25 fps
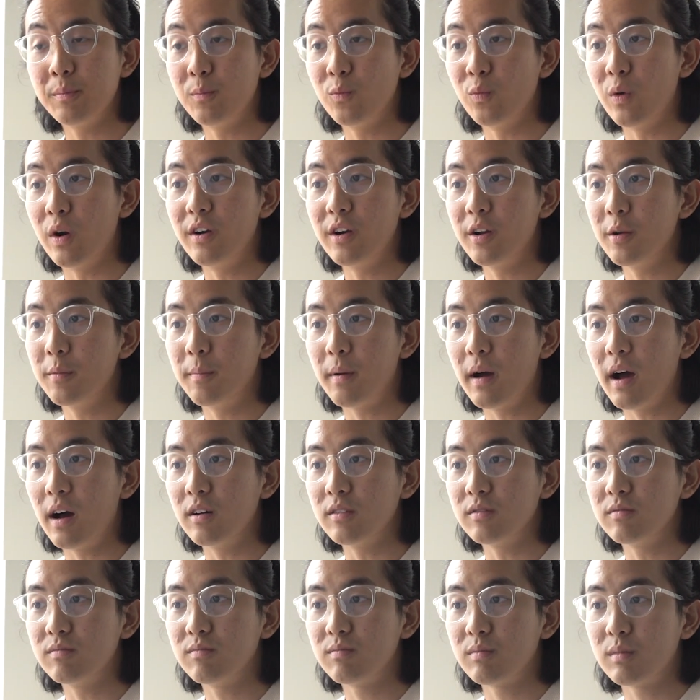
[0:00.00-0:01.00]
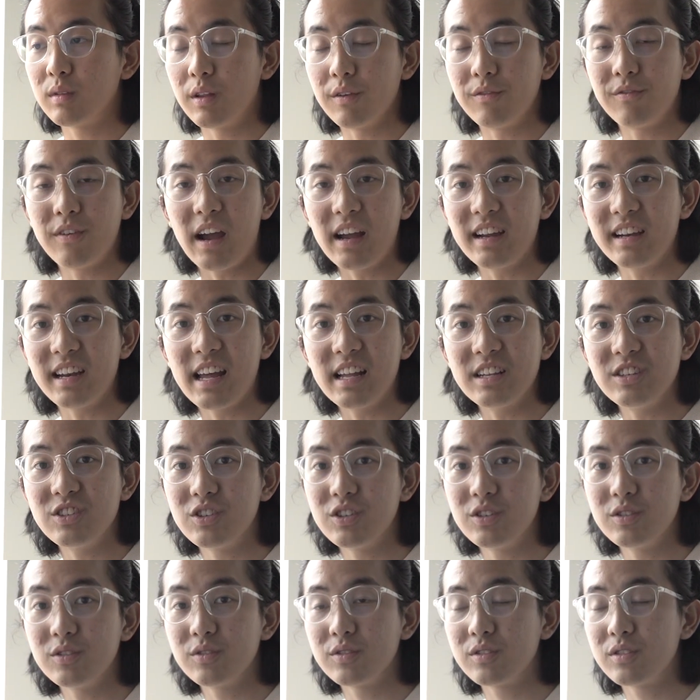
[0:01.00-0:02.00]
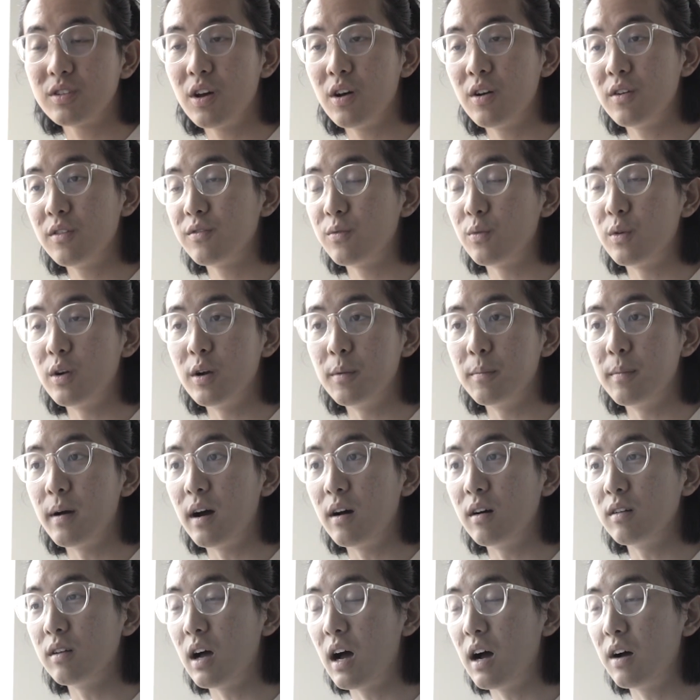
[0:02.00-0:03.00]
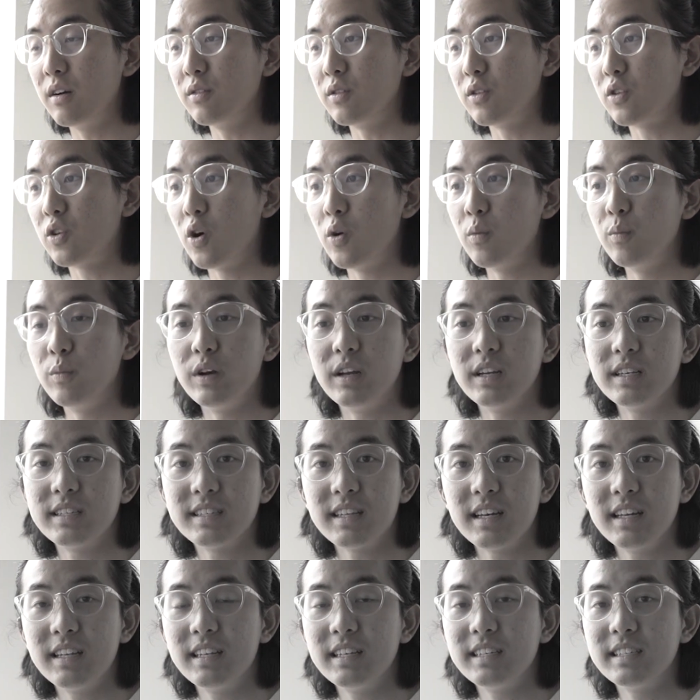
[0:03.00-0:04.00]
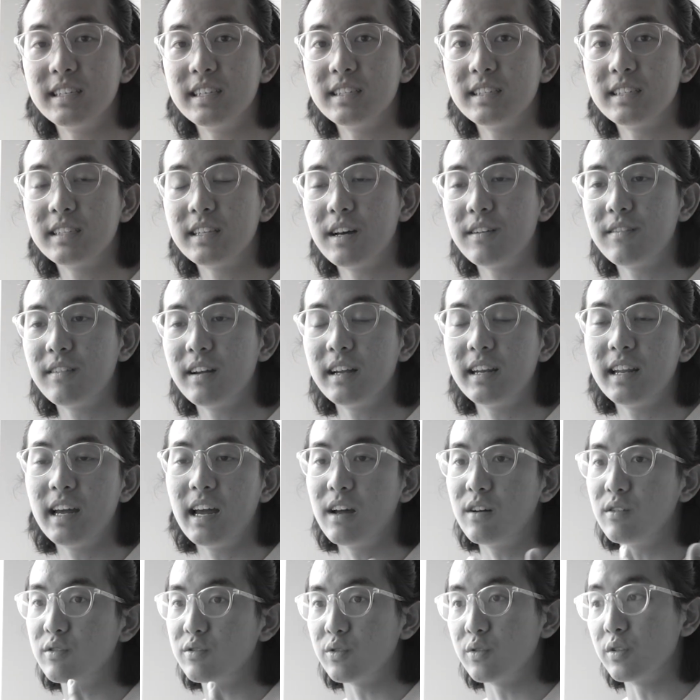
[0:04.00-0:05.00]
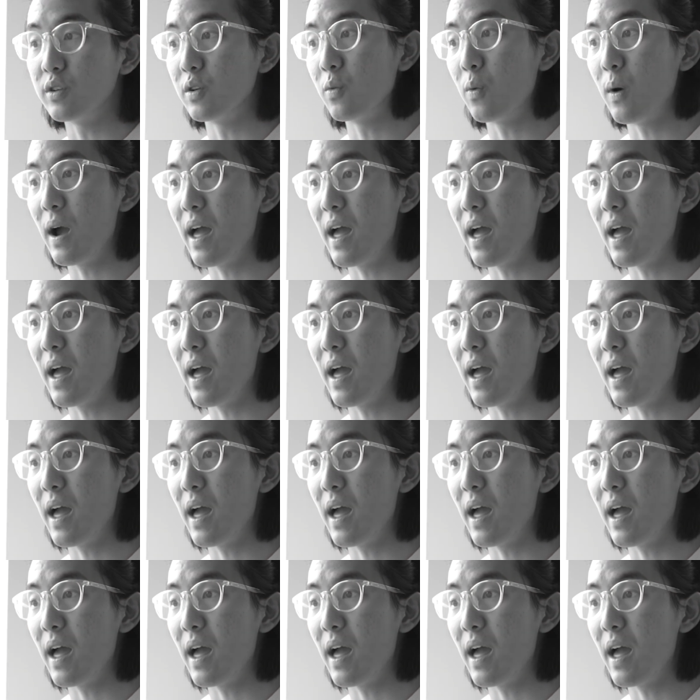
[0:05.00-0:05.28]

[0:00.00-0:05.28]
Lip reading: worried about the financial stuff, worry about how you cope with the studies and stuff like that, the